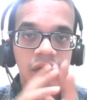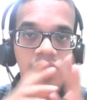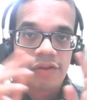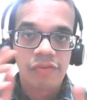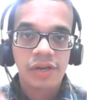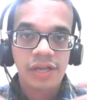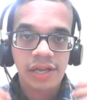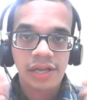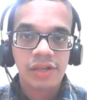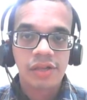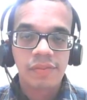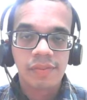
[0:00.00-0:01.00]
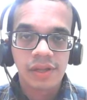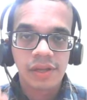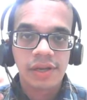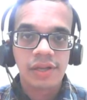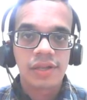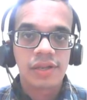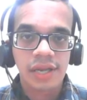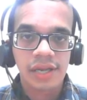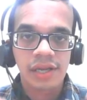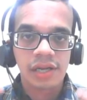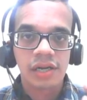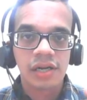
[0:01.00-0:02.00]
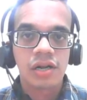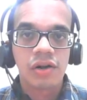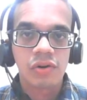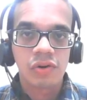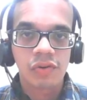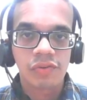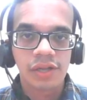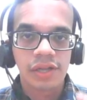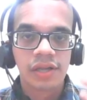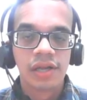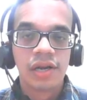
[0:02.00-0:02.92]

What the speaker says: every consumer is taking out of this